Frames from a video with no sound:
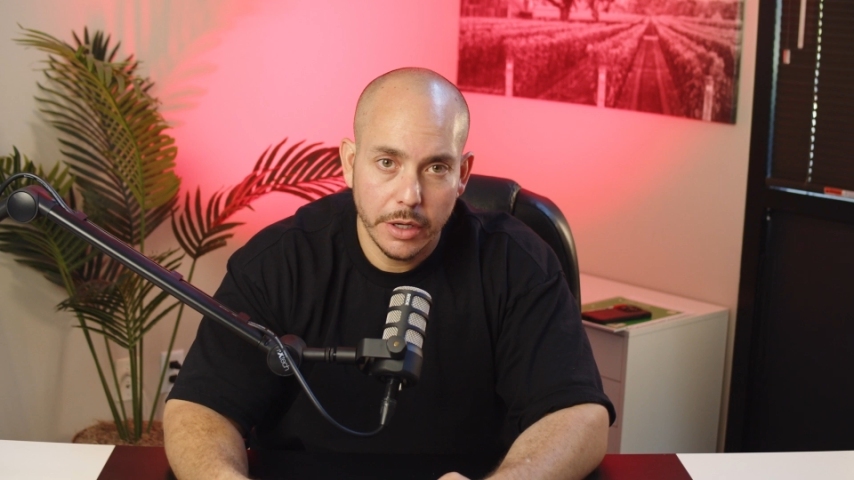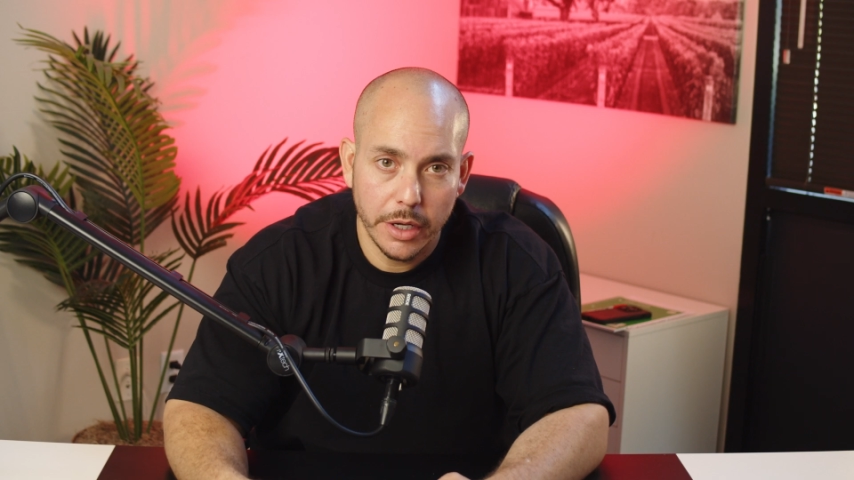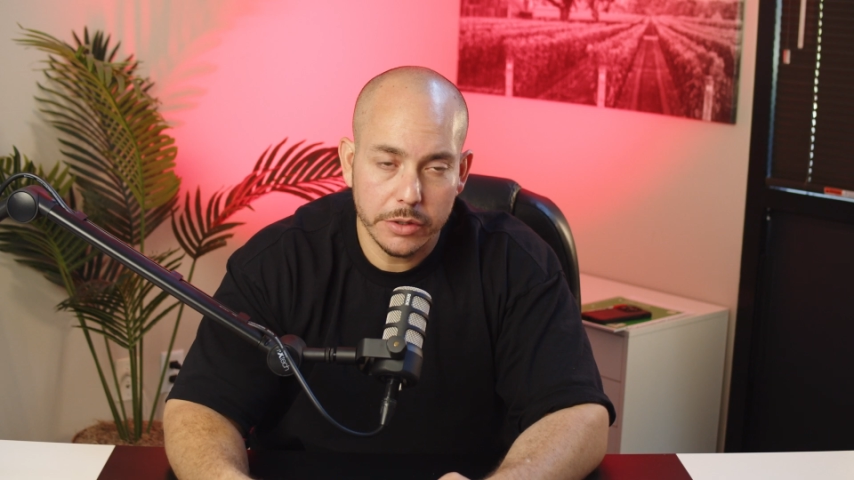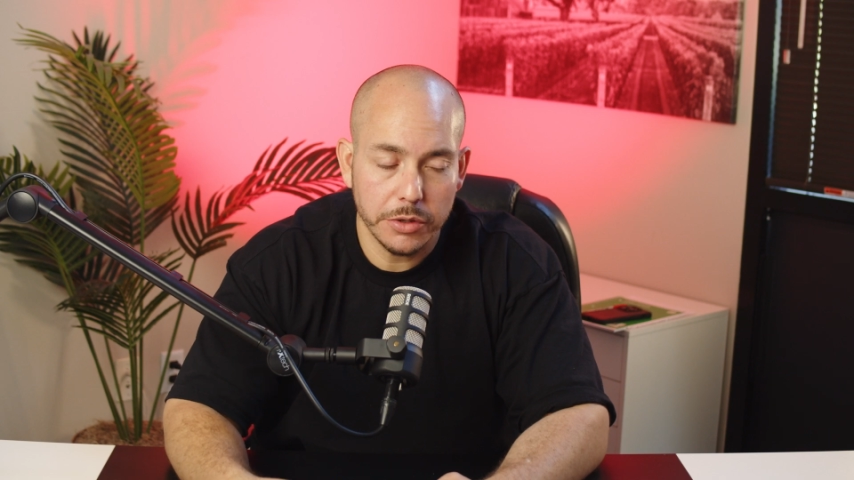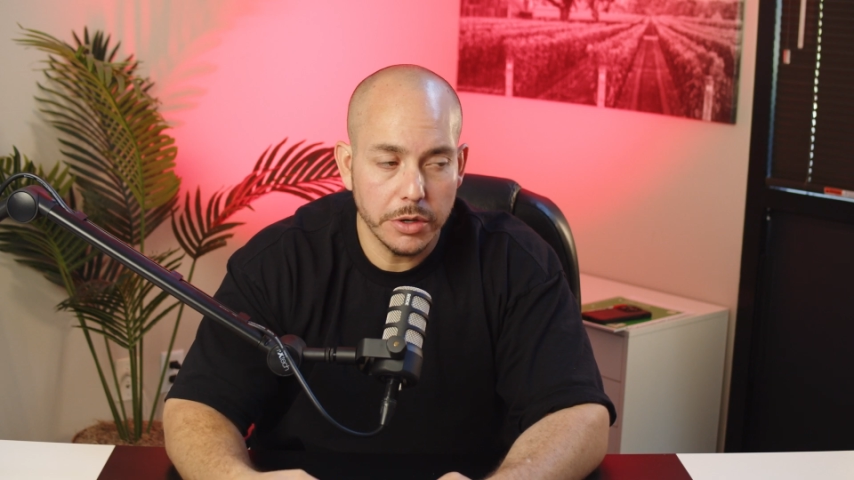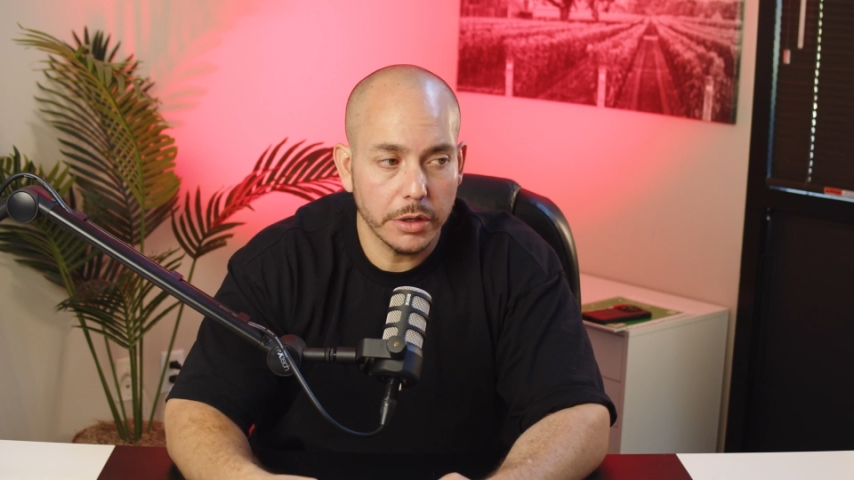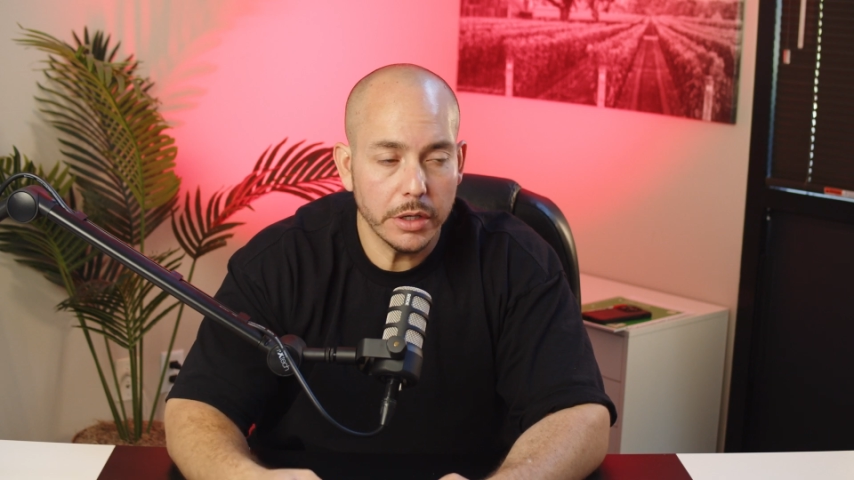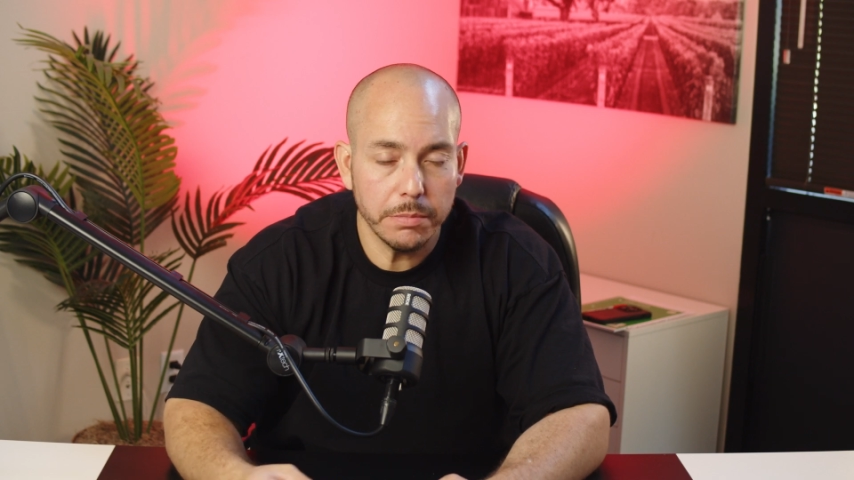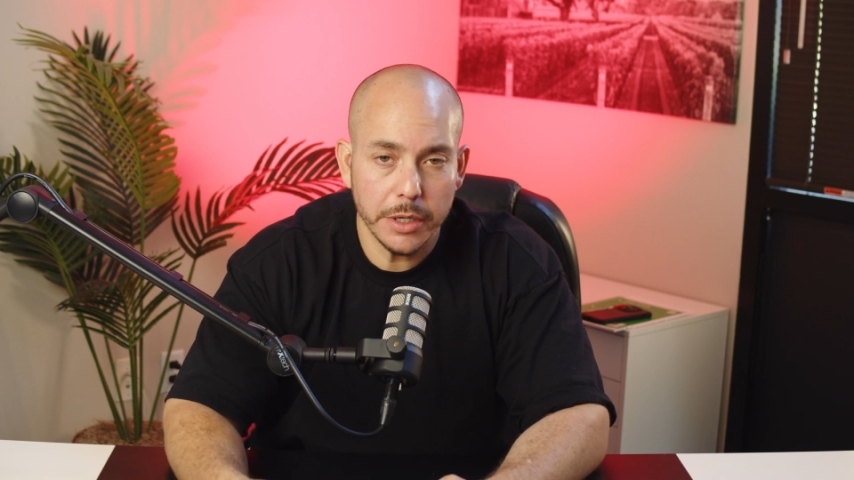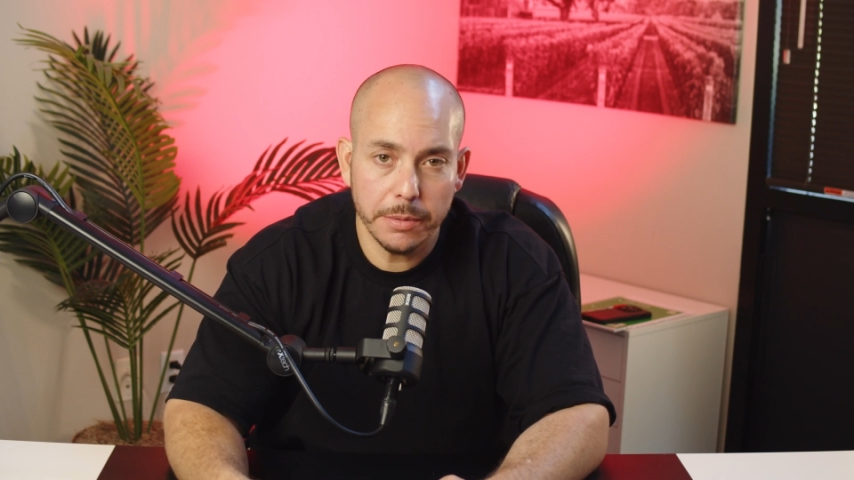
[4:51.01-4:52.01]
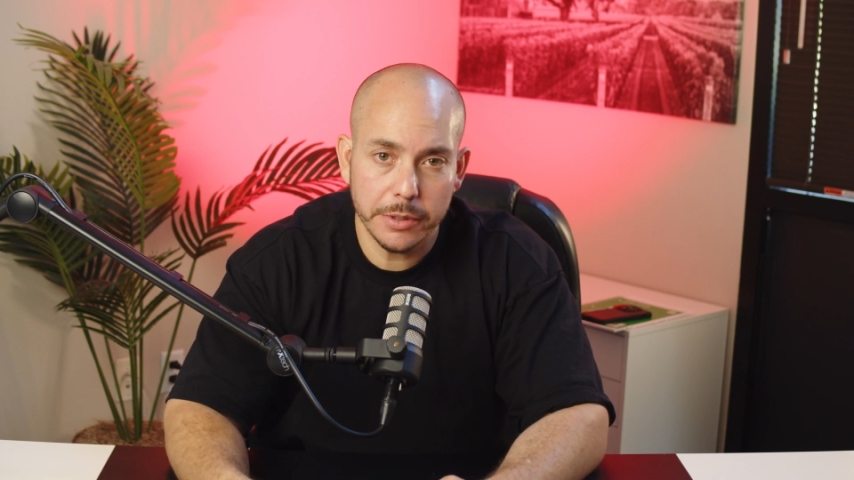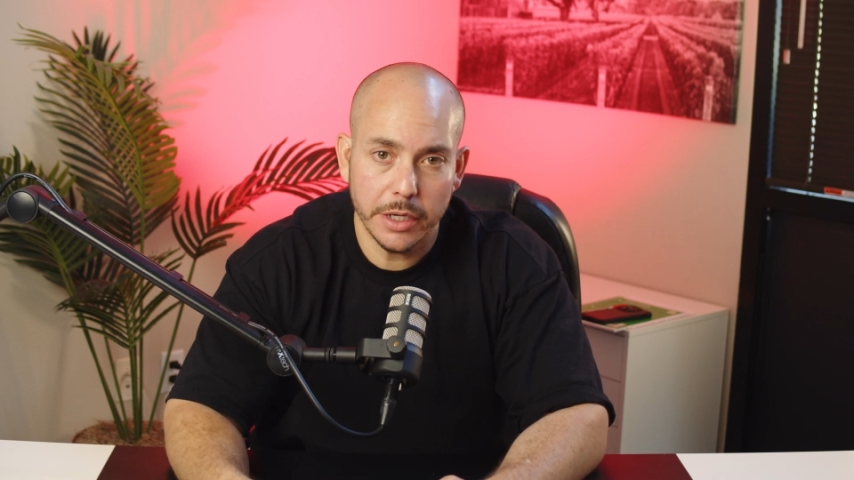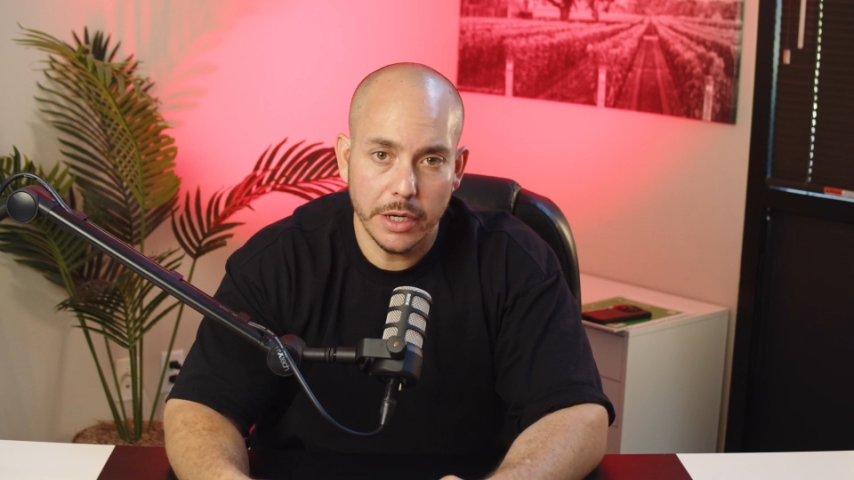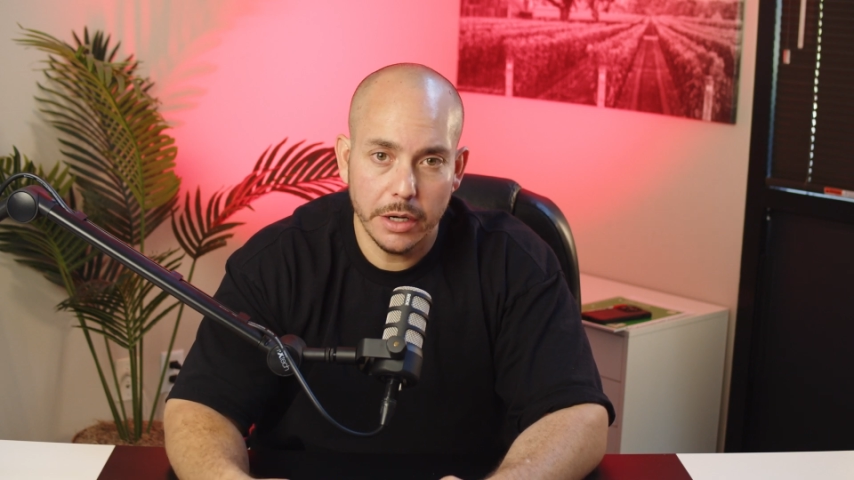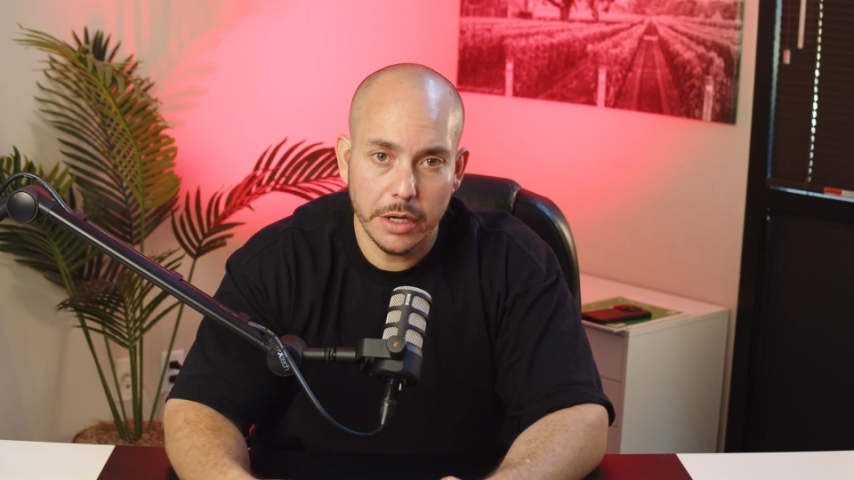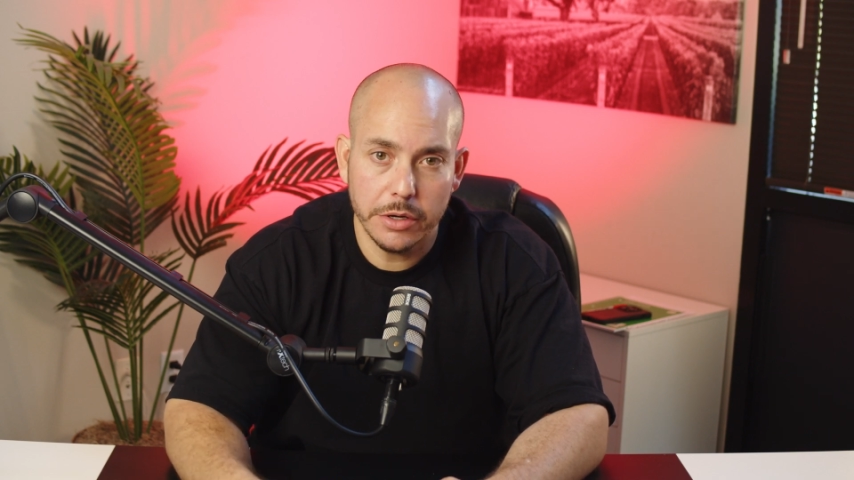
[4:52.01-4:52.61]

And so you're going to be upside down and